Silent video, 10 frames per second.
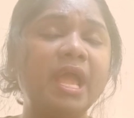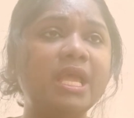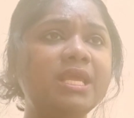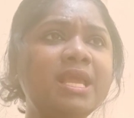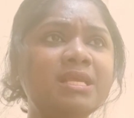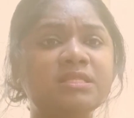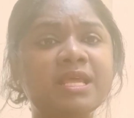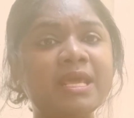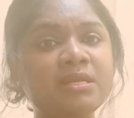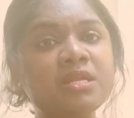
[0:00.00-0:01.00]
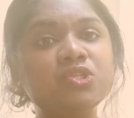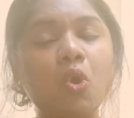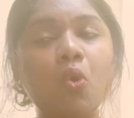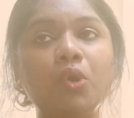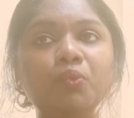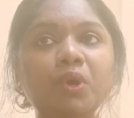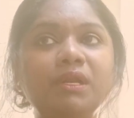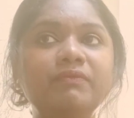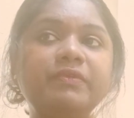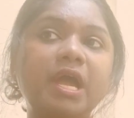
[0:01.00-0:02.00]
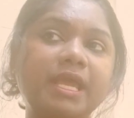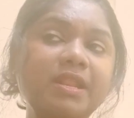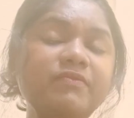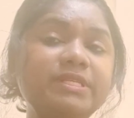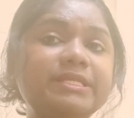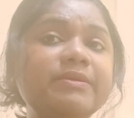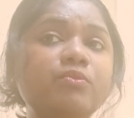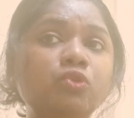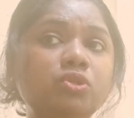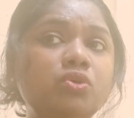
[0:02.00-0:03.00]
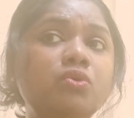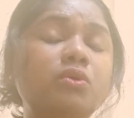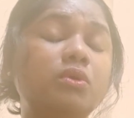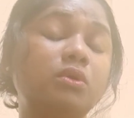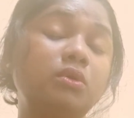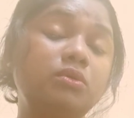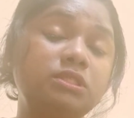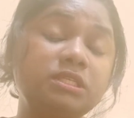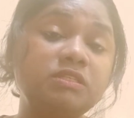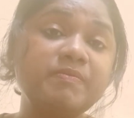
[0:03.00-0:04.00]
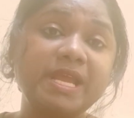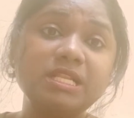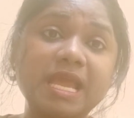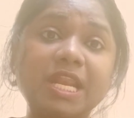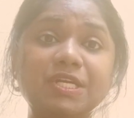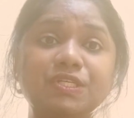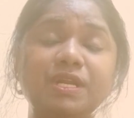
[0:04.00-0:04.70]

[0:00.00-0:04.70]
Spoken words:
He is there in his own world. Again, we see Muthu, who's this male character.